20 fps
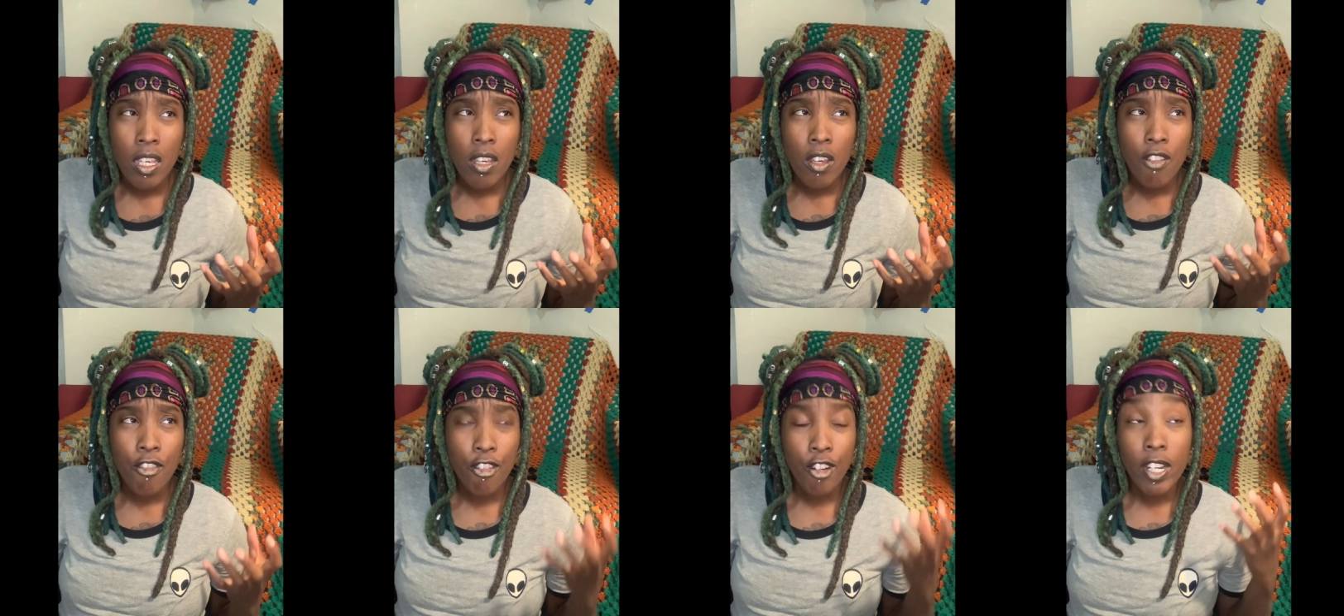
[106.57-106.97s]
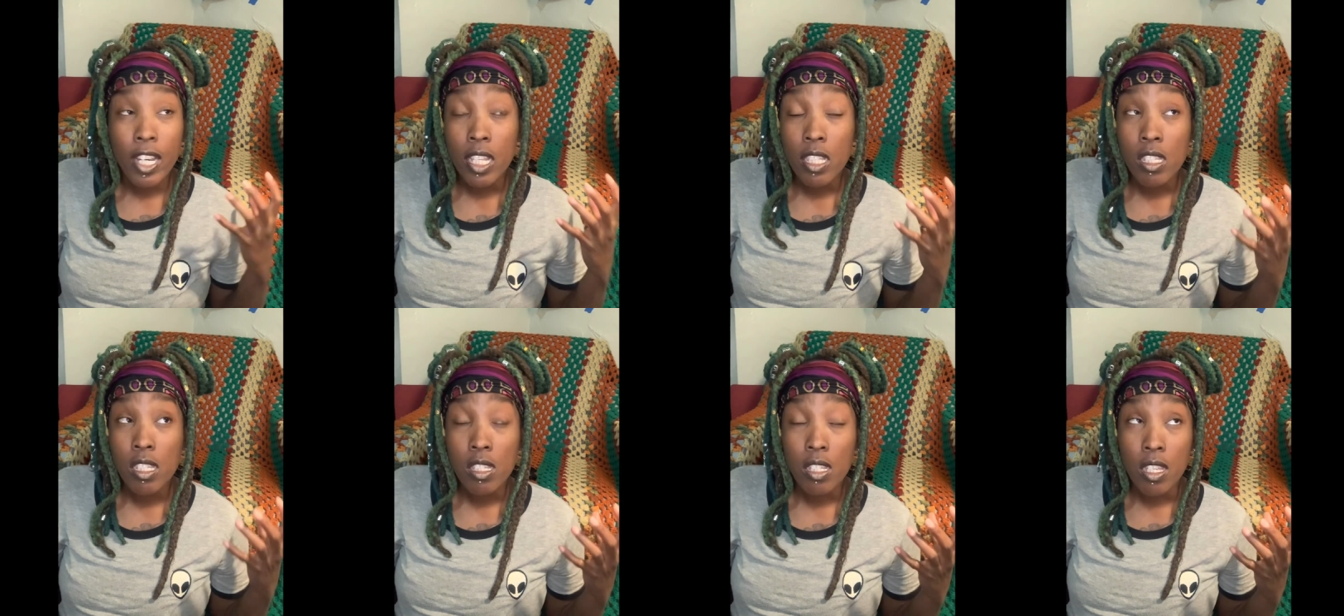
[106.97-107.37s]
For
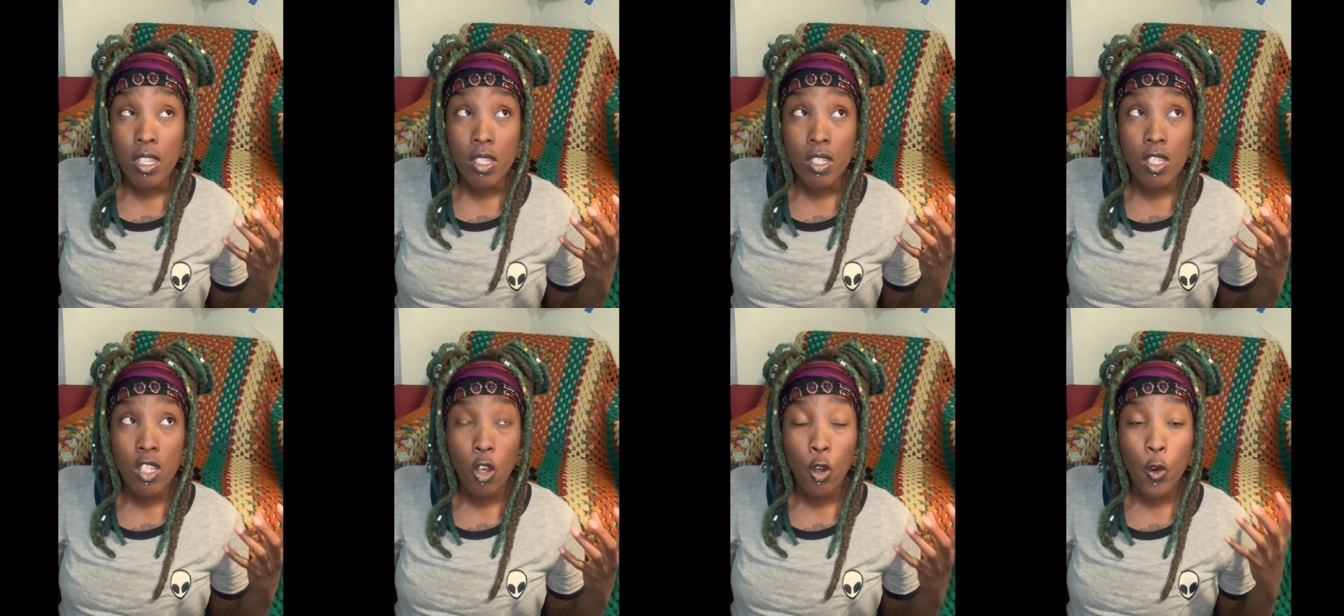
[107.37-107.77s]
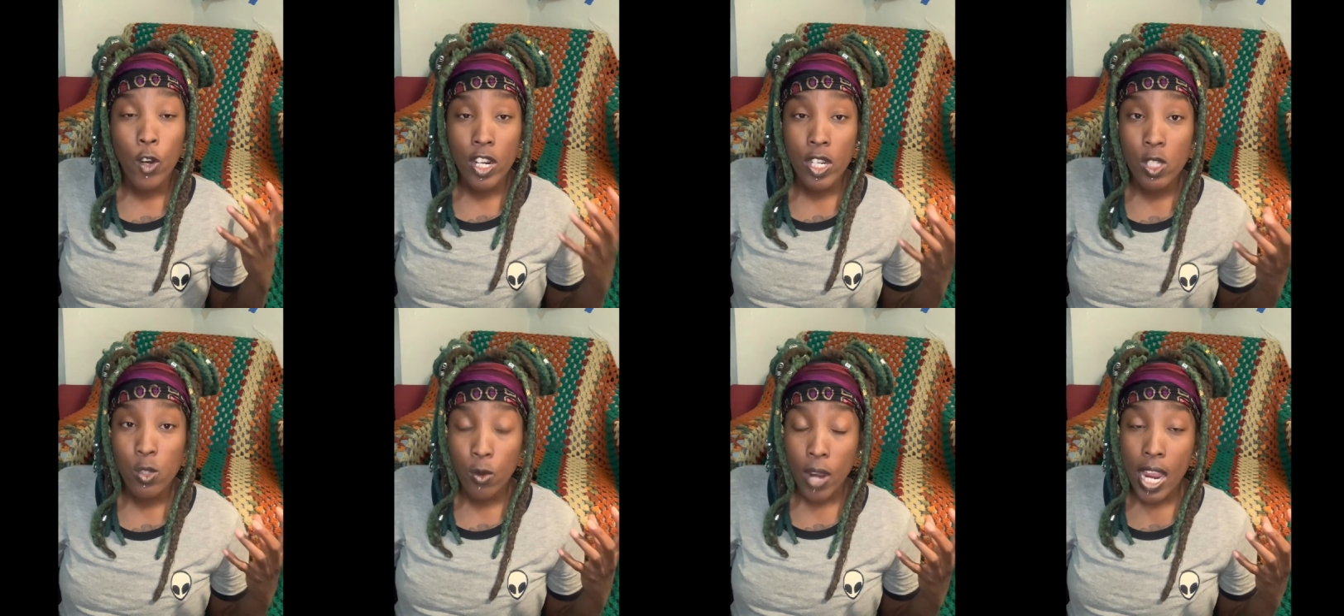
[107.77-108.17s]
instance,
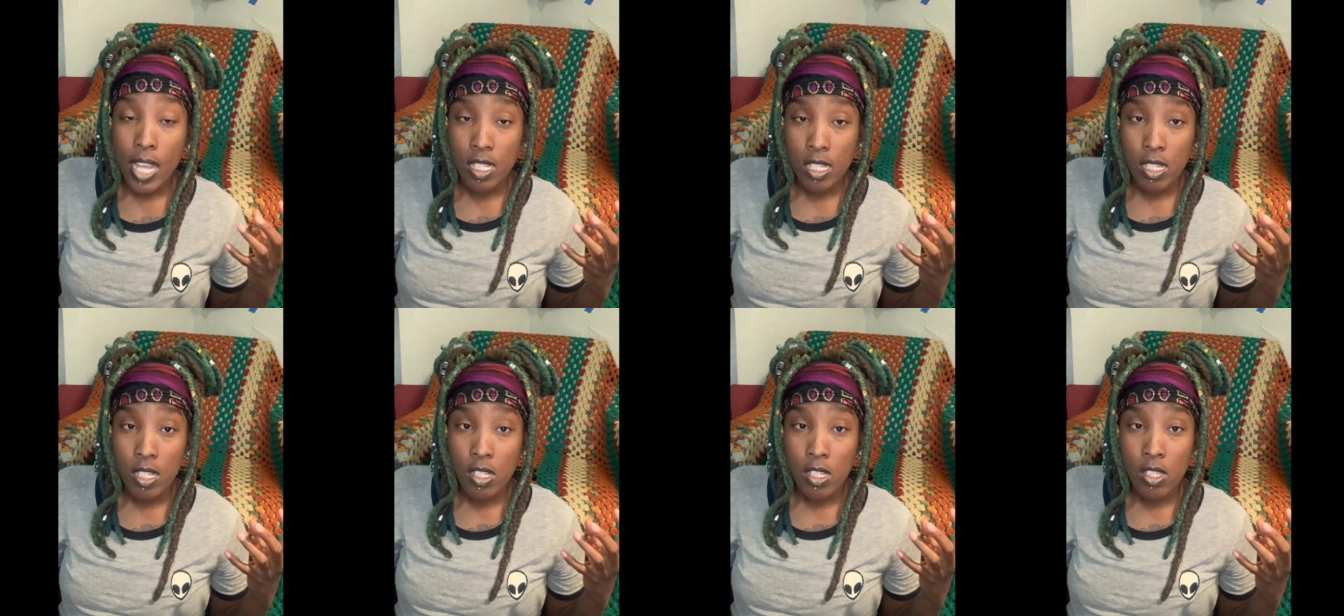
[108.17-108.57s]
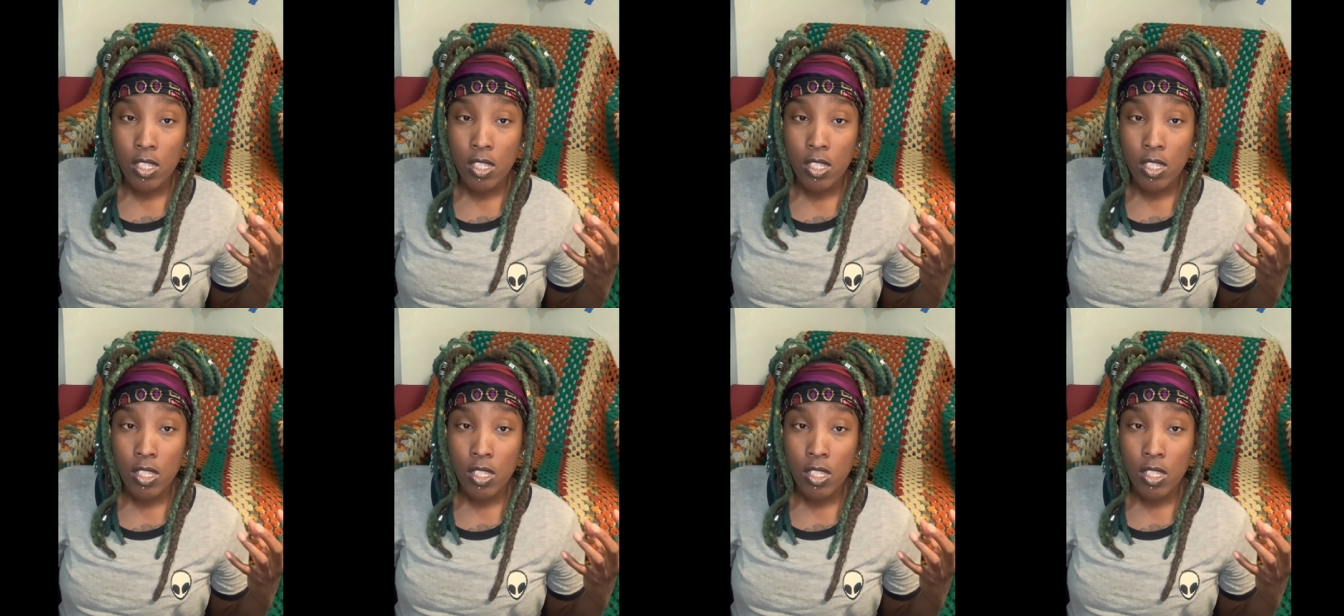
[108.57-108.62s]
Aquarius risings,